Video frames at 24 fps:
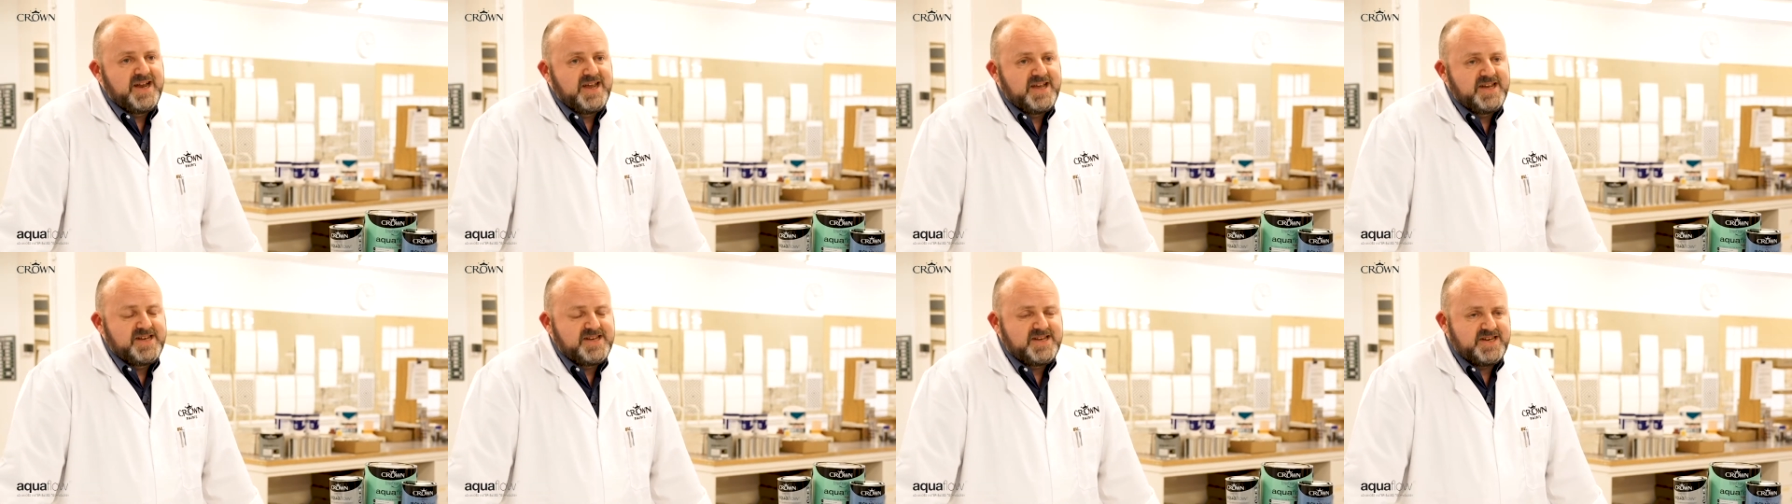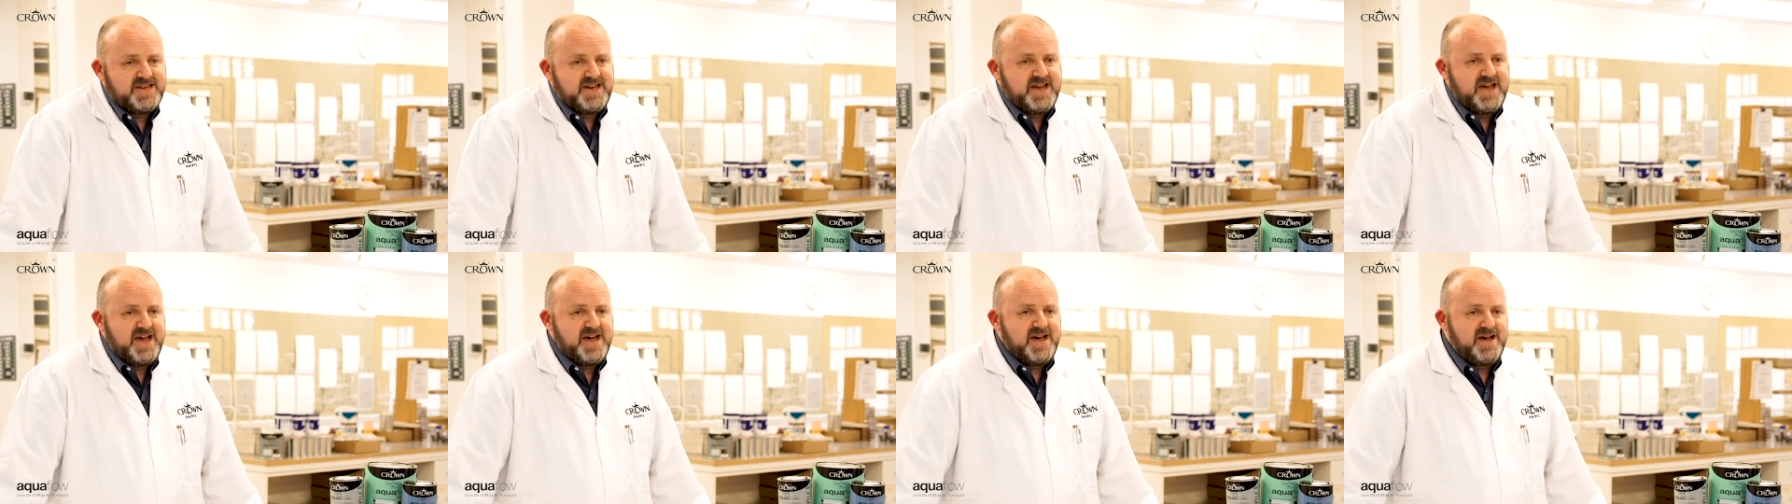is
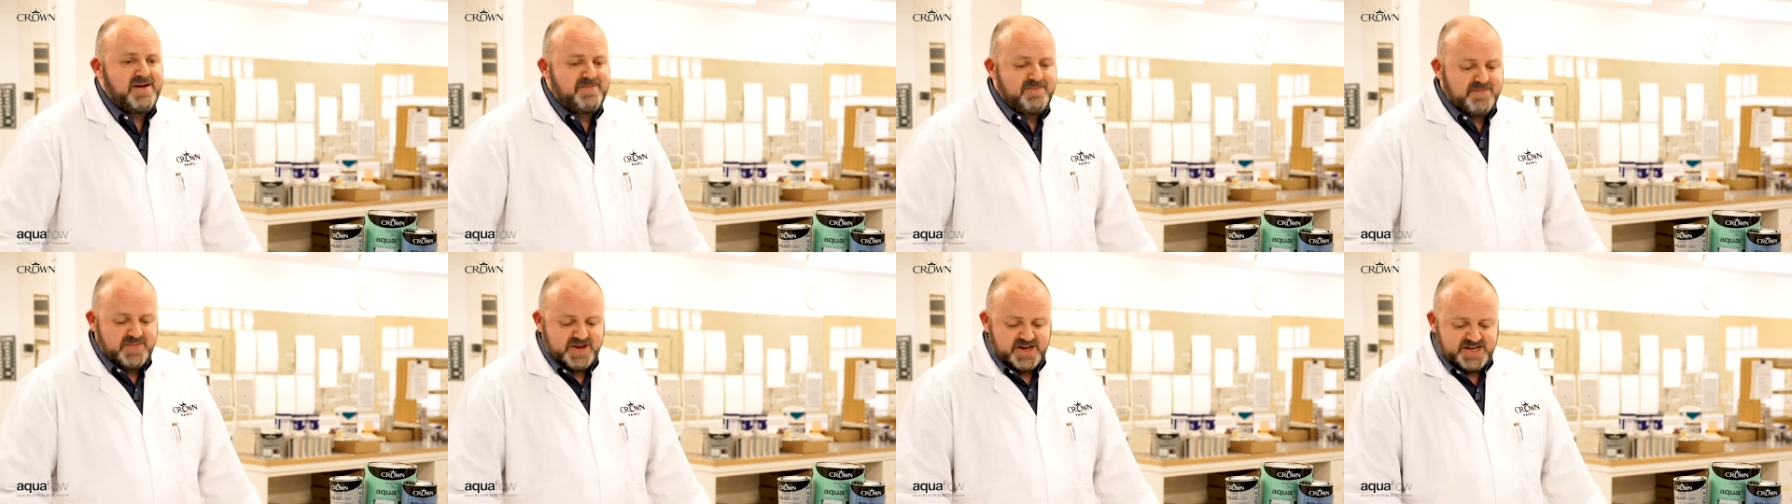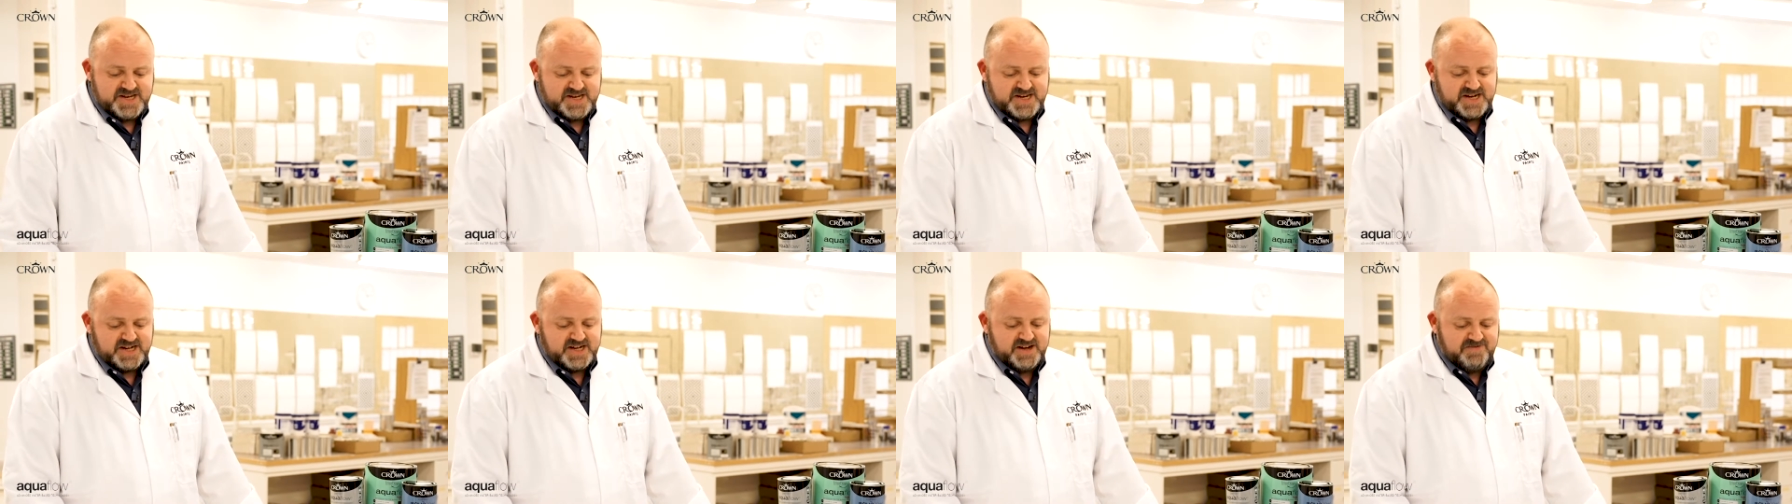a
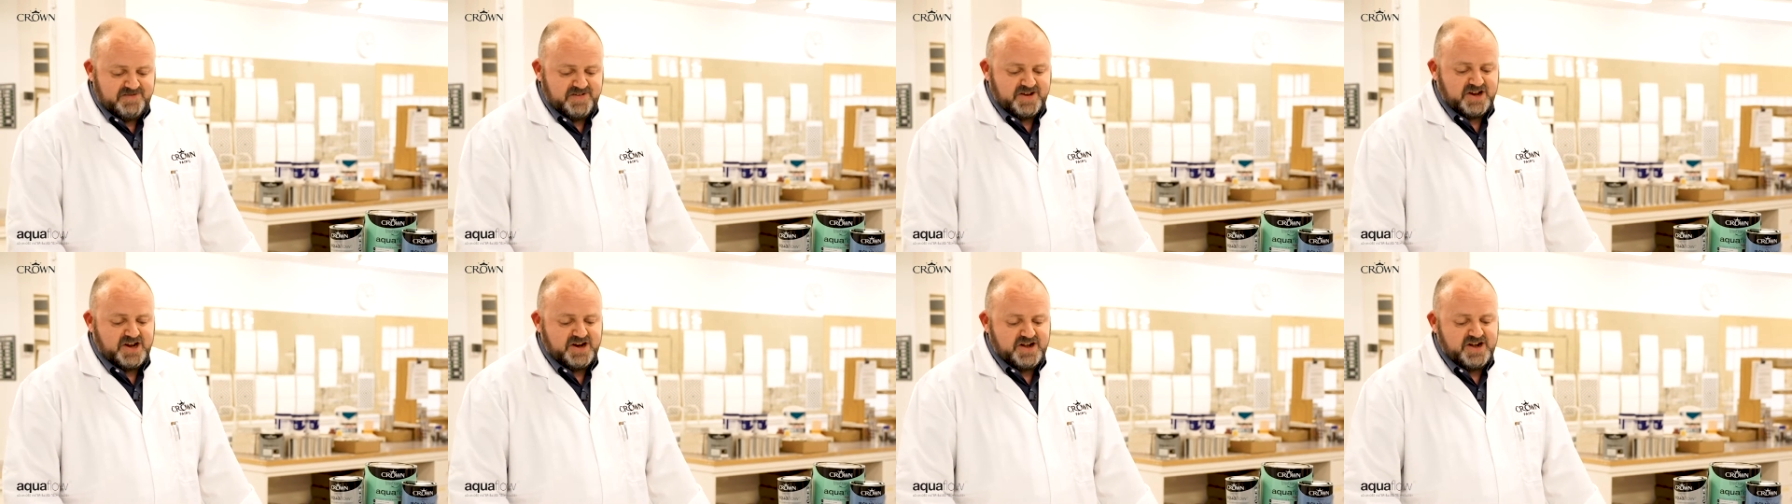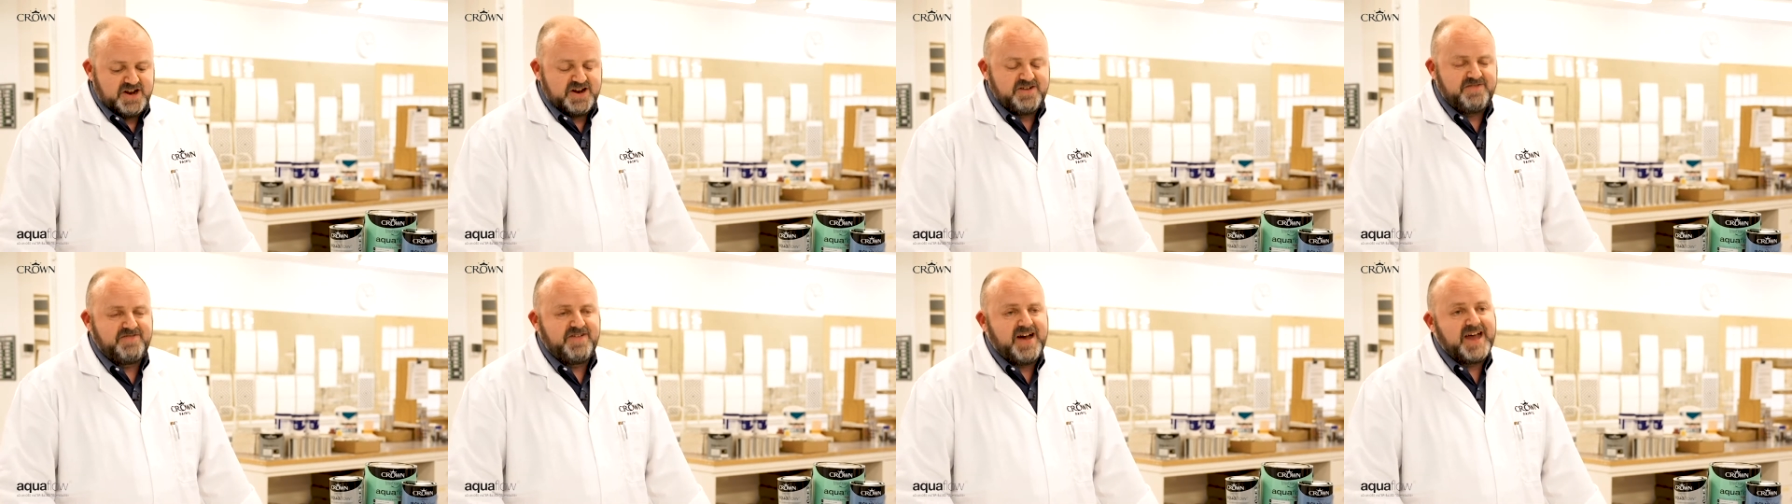
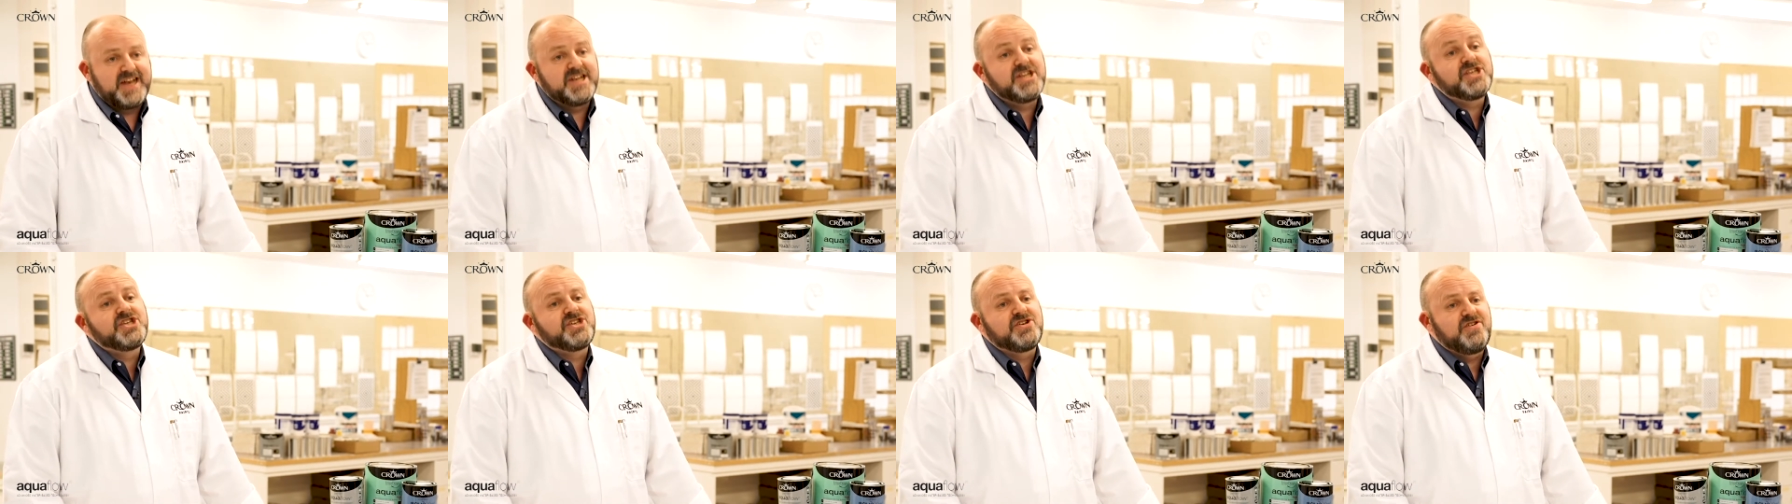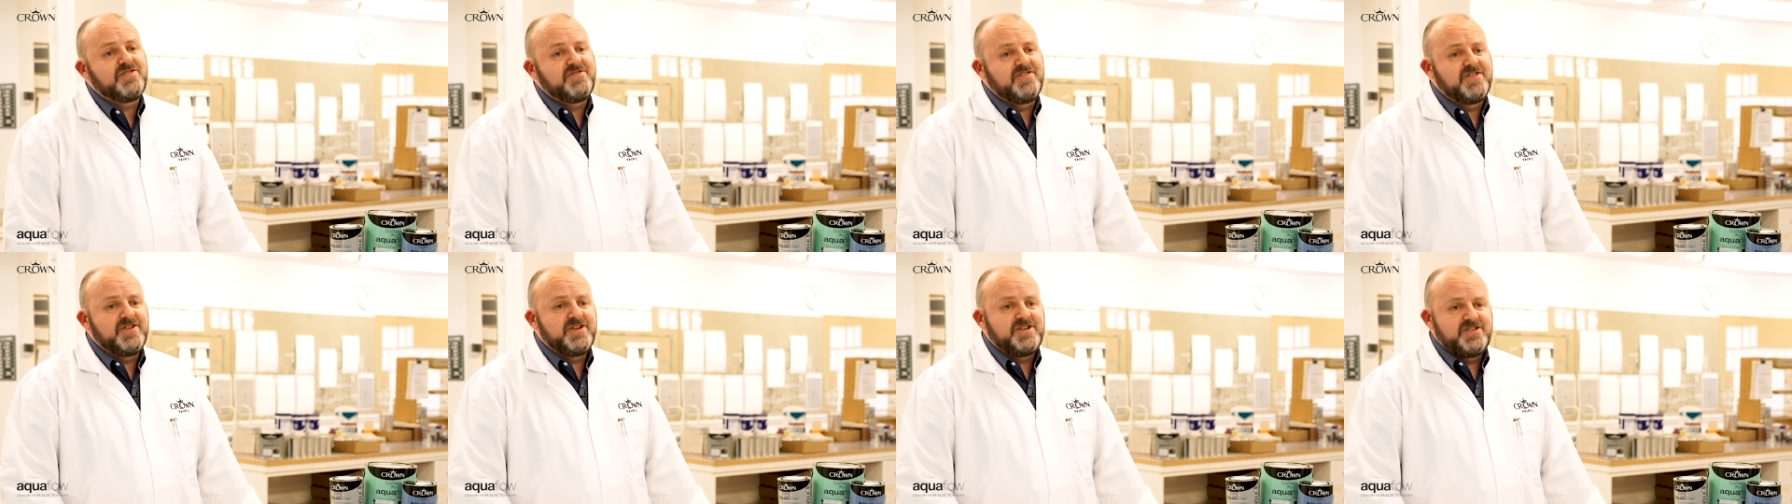significant advance
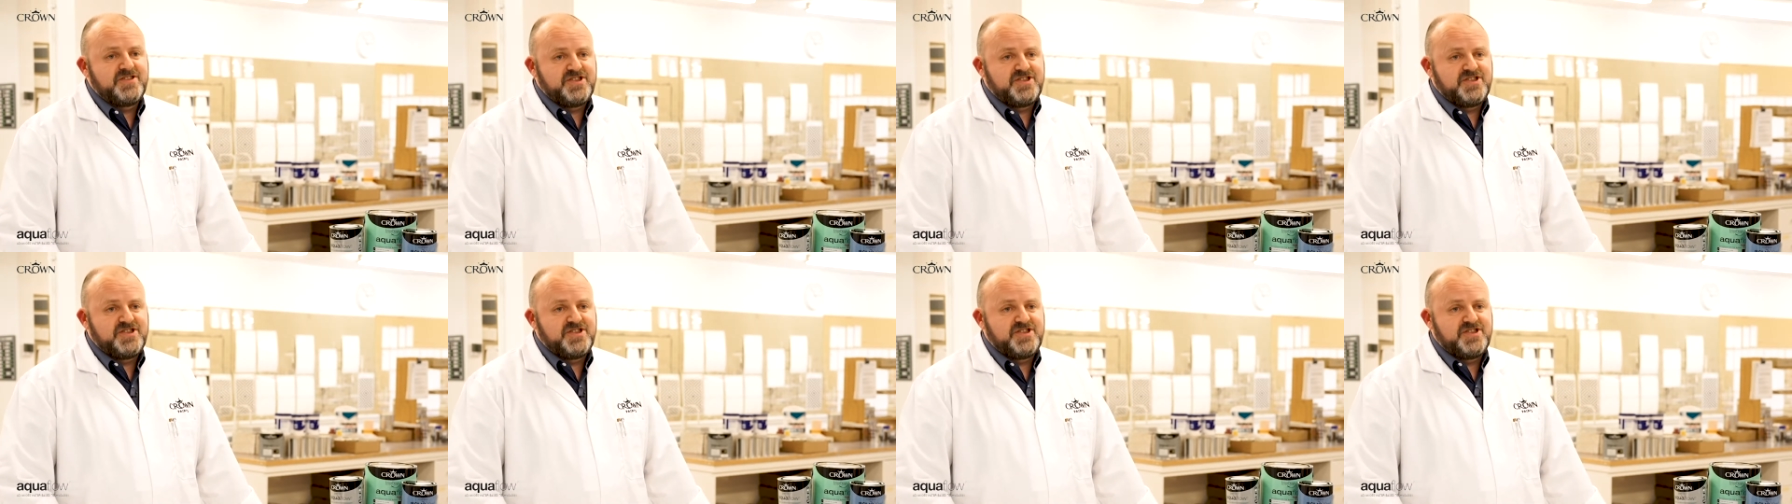over